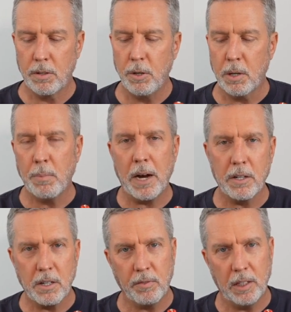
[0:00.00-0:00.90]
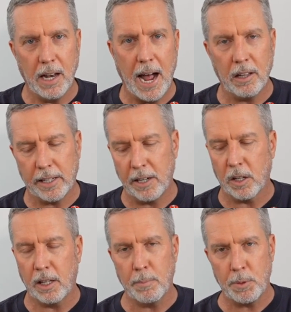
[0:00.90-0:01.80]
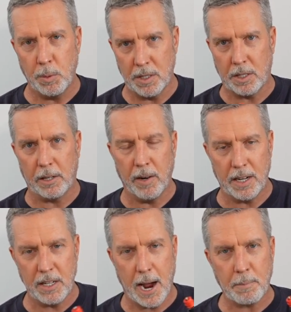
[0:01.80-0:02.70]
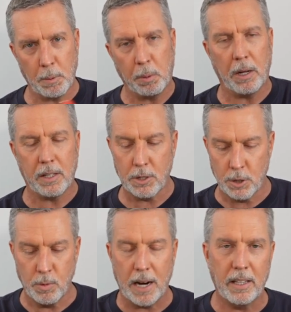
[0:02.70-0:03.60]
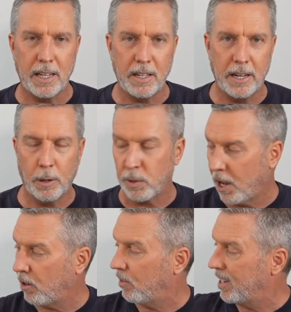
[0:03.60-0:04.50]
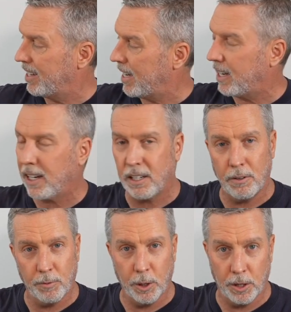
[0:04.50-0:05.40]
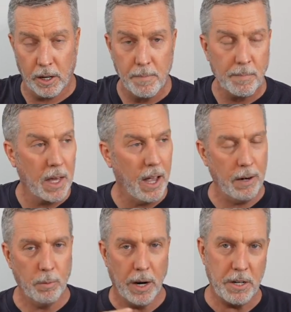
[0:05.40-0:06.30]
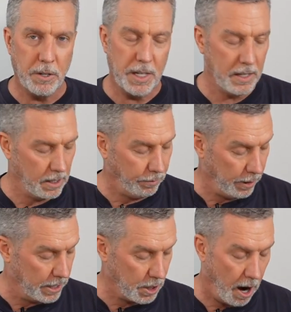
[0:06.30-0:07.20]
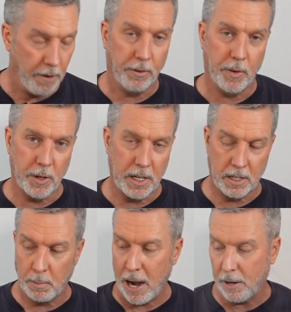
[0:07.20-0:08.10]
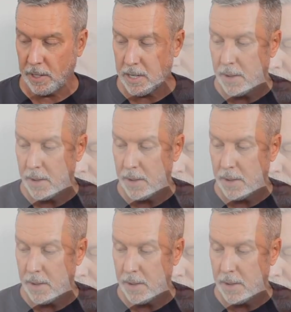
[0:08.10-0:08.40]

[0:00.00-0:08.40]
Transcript: You can buy yourself a little alligator clip to a cigarette adapter, plug this directly into here without even needing an inverter, and run your D C fridge off of your D C battery.